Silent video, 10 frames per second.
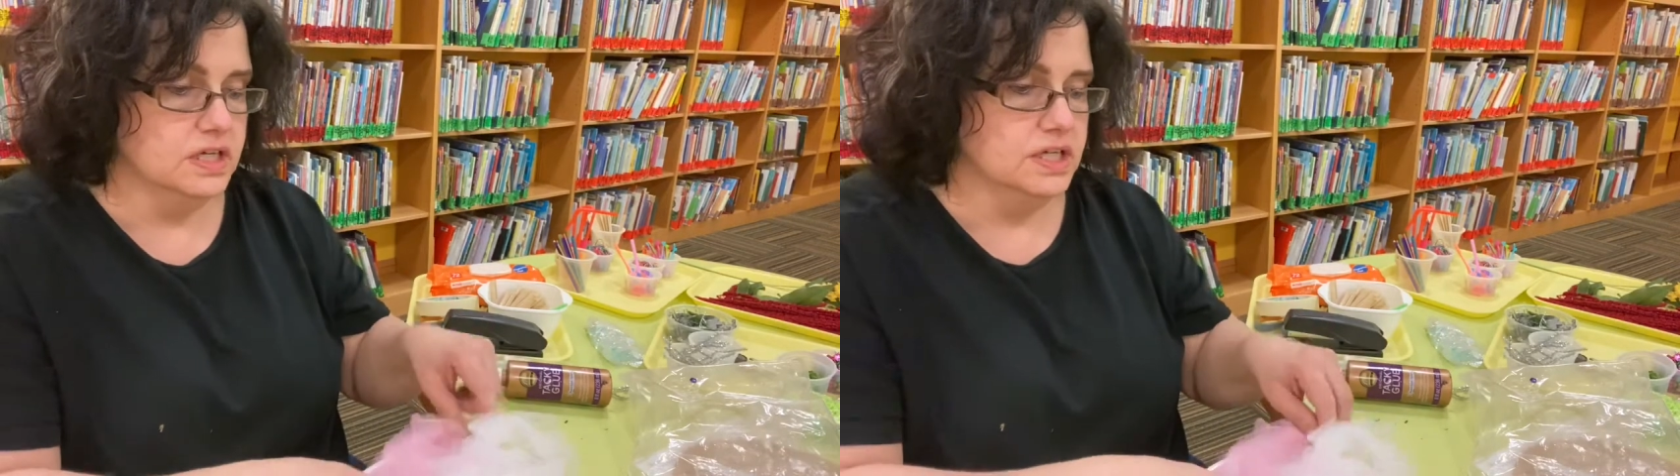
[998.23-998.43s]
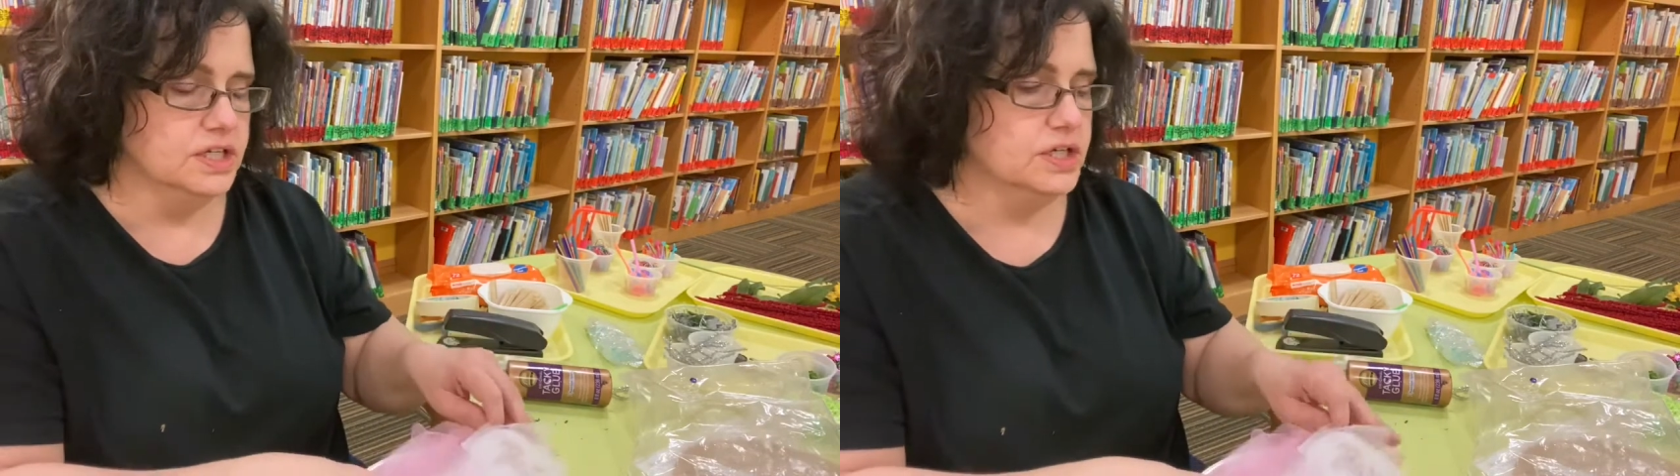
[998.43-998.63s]

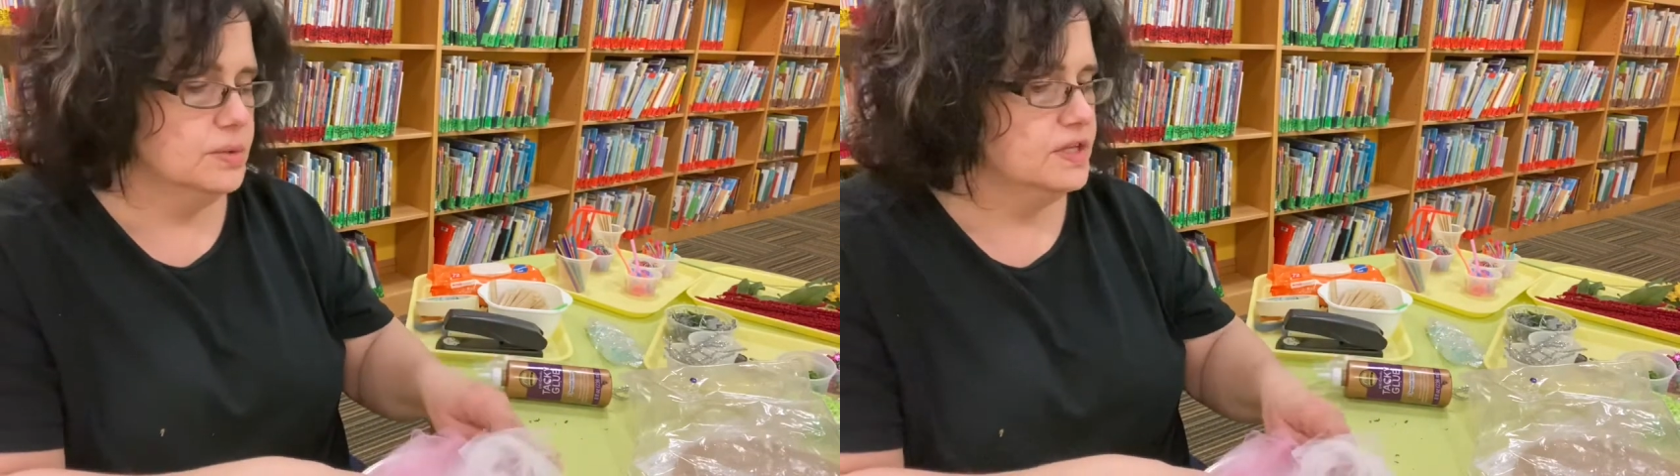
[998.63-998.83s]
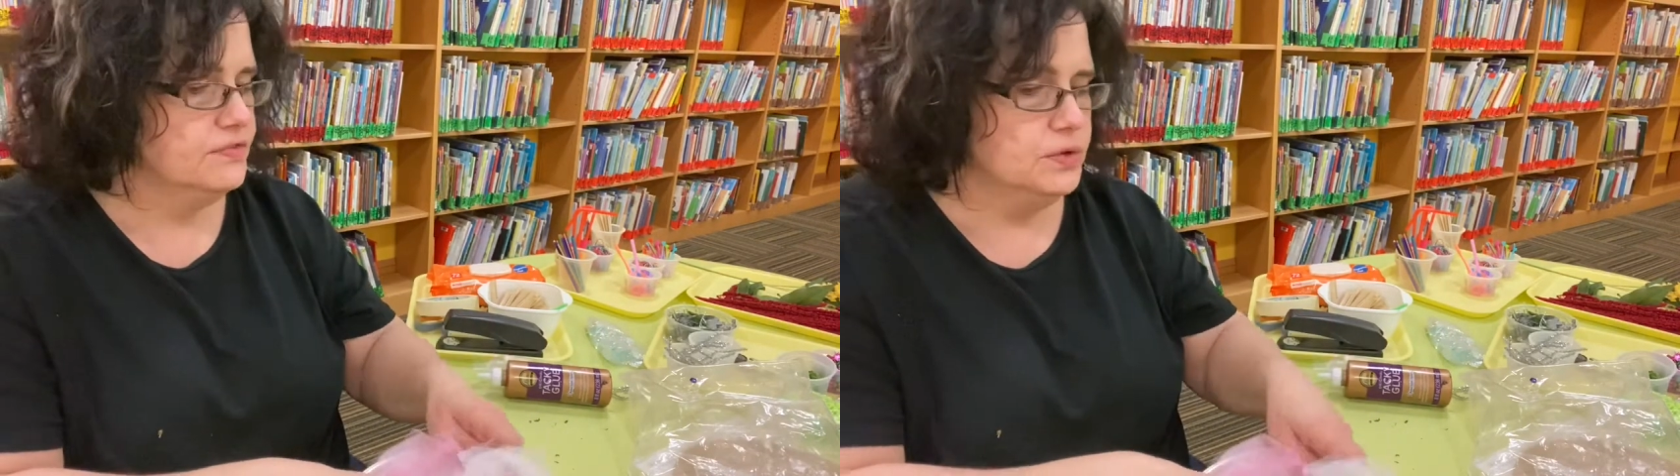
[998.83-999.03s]
You know,
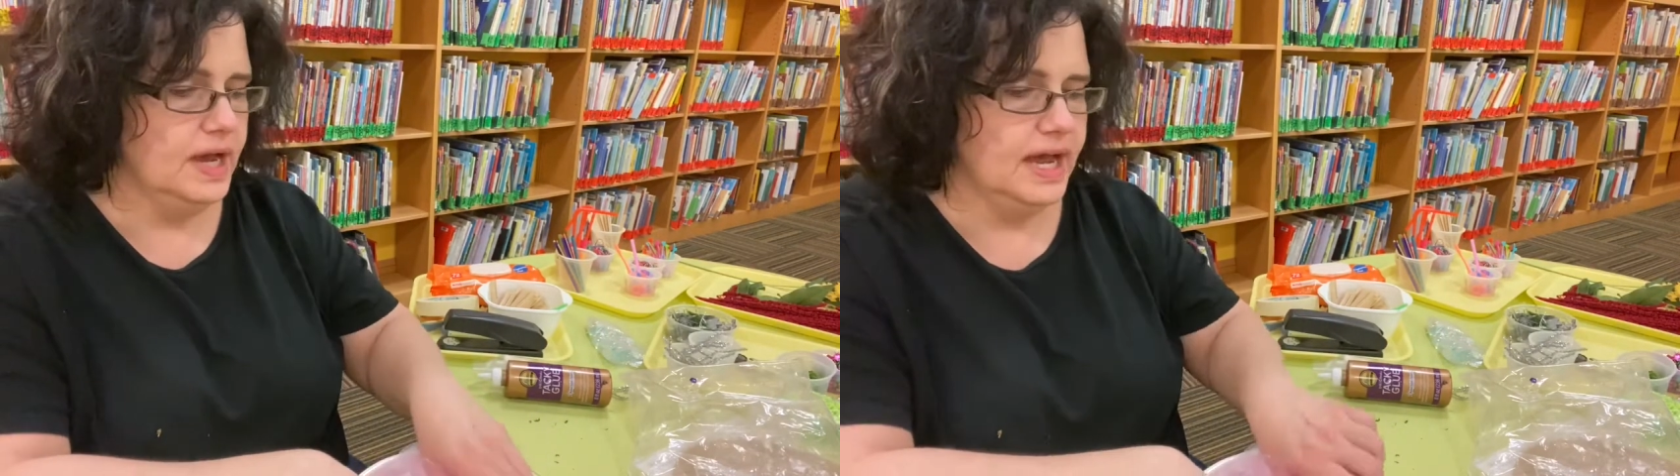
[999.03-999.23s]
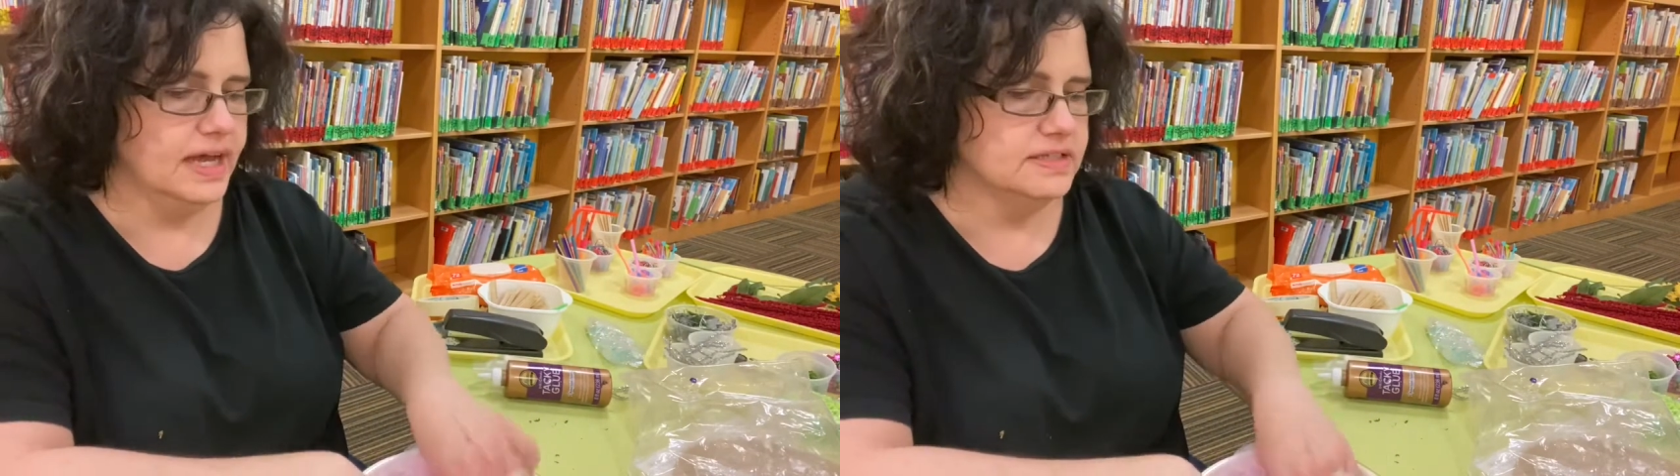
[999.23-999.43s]
if you
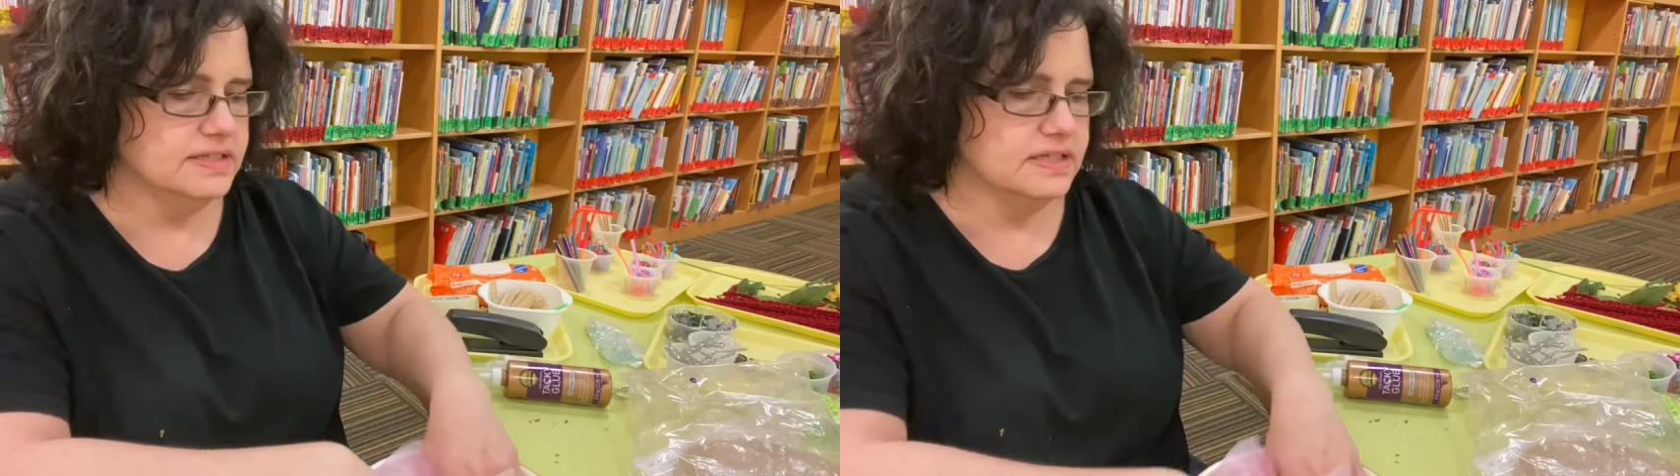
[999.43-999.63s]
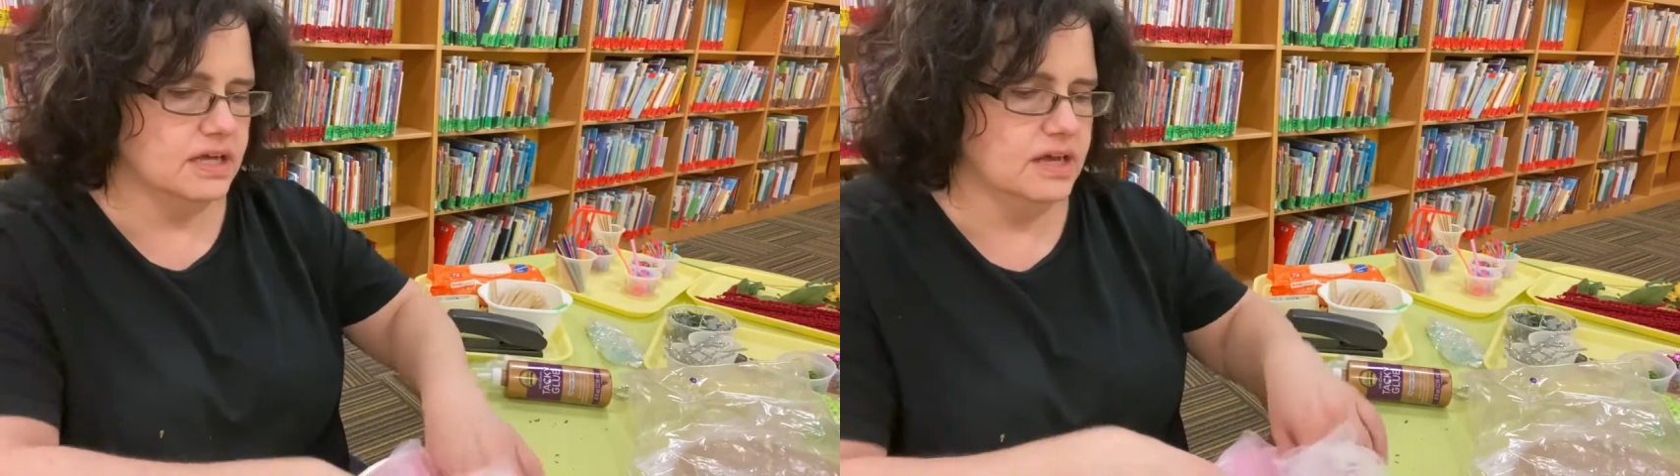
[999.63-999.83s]
had
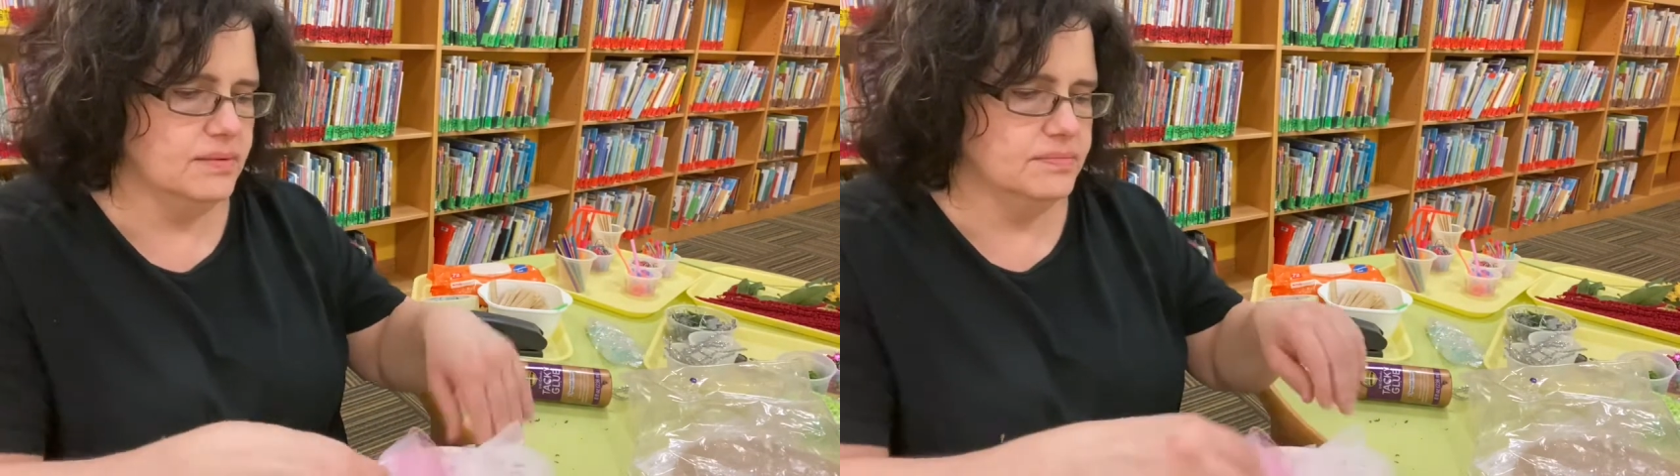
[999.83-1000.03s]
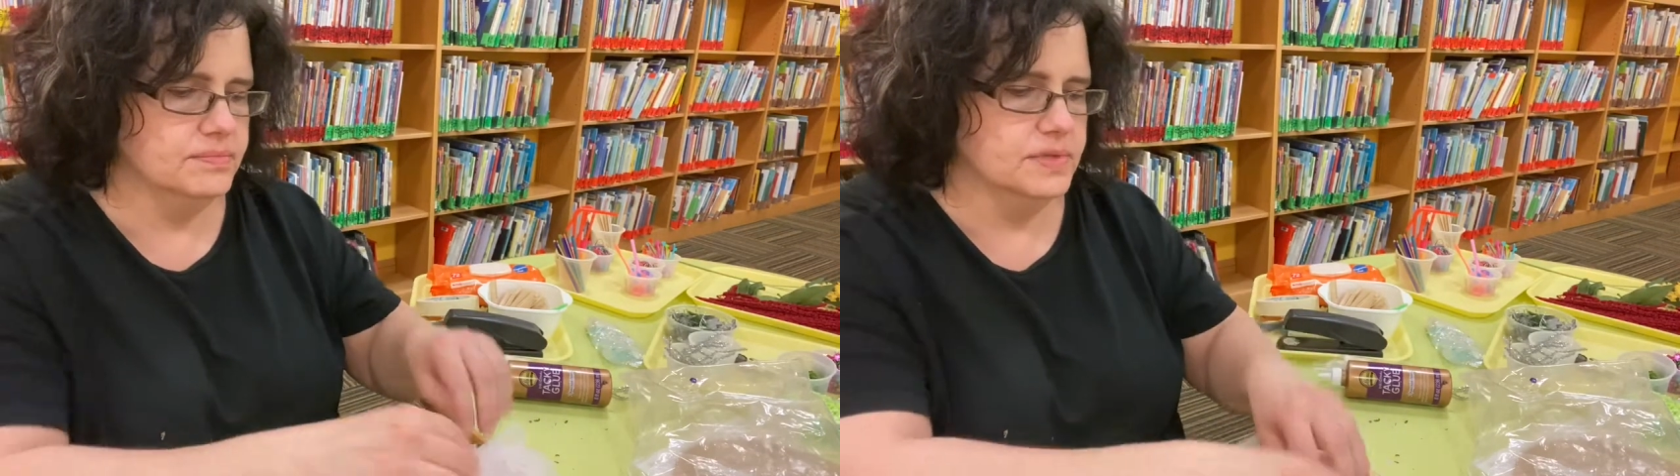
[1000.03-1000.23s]

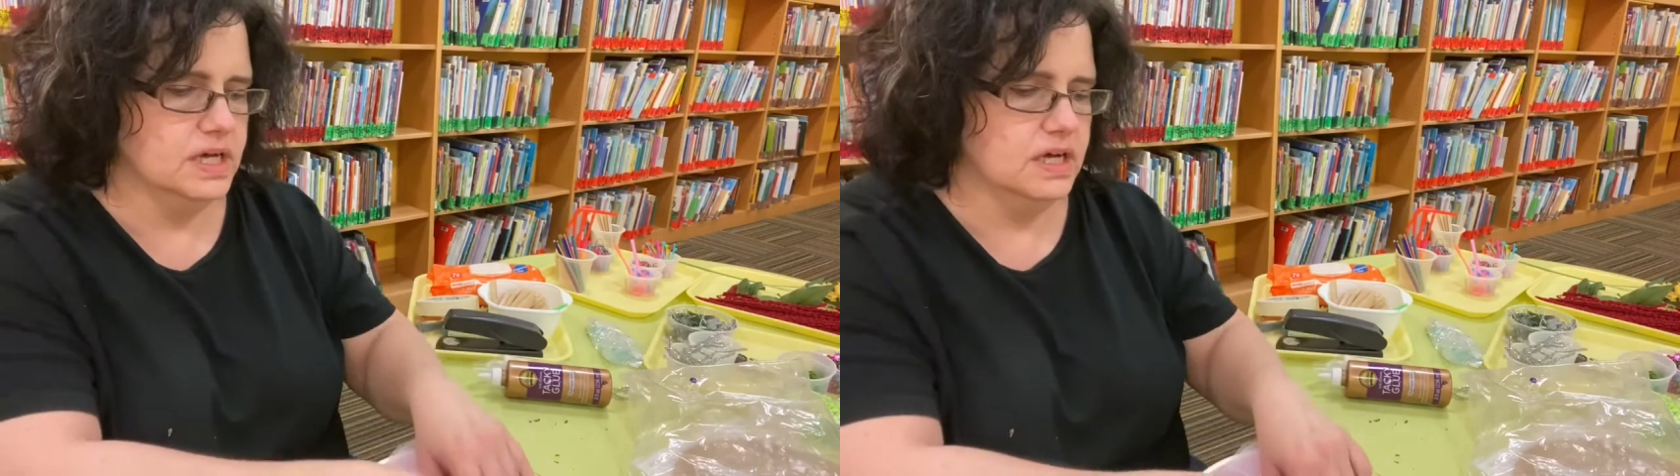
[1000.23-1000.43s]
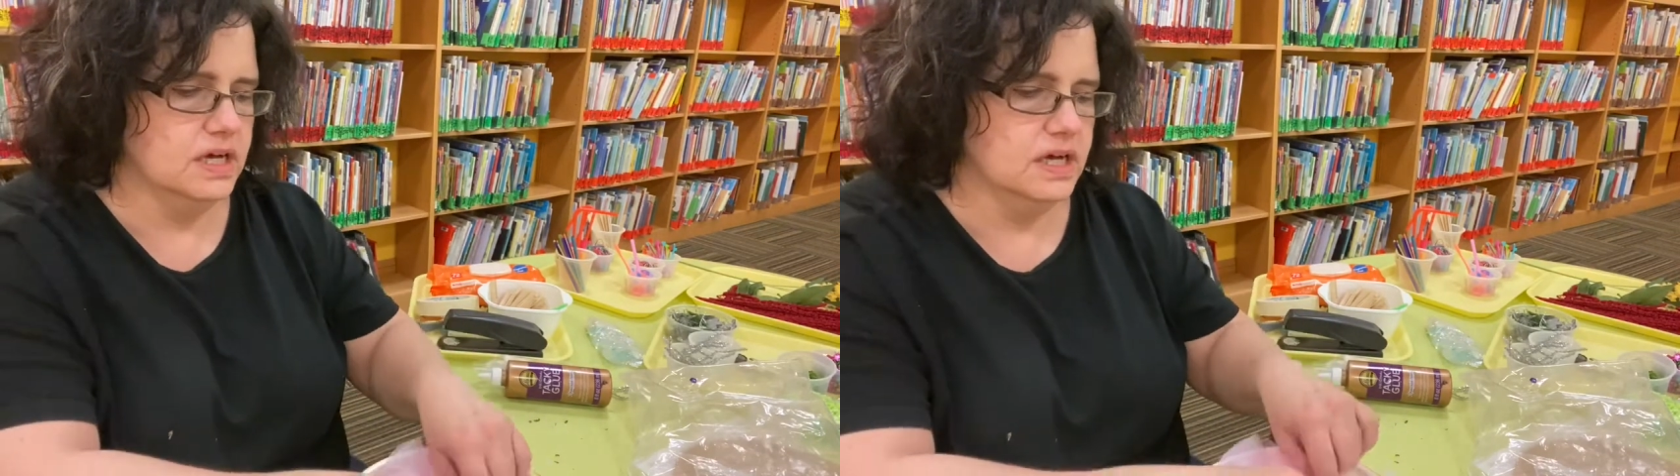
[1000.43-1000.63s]
some
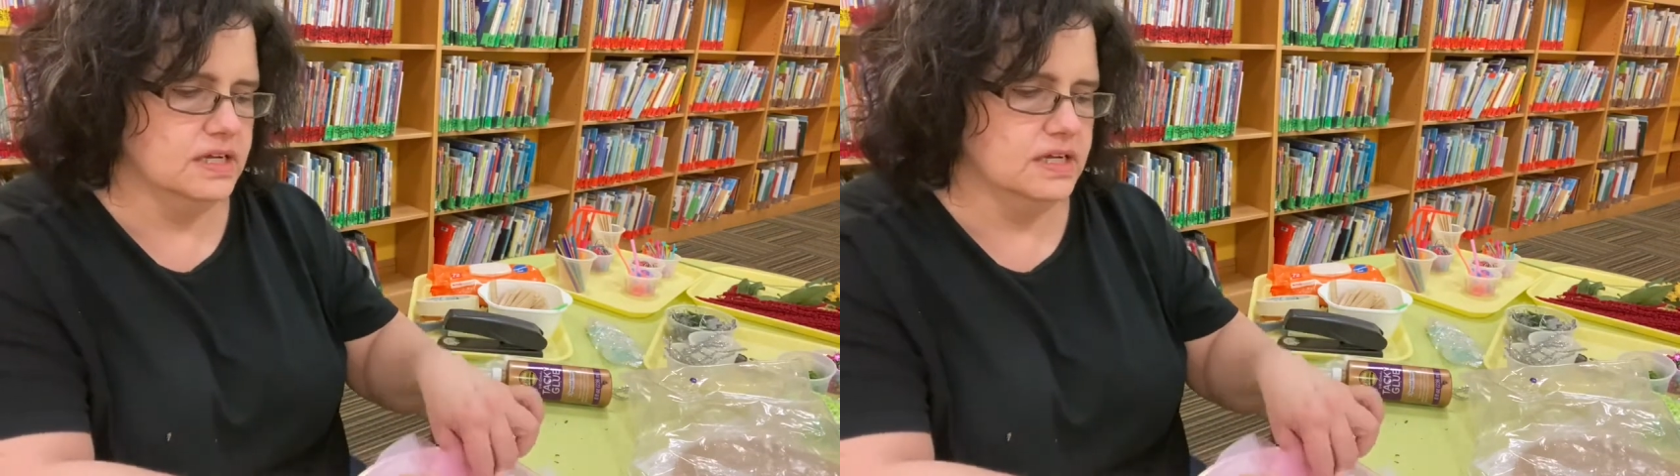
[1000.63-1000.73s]
uh,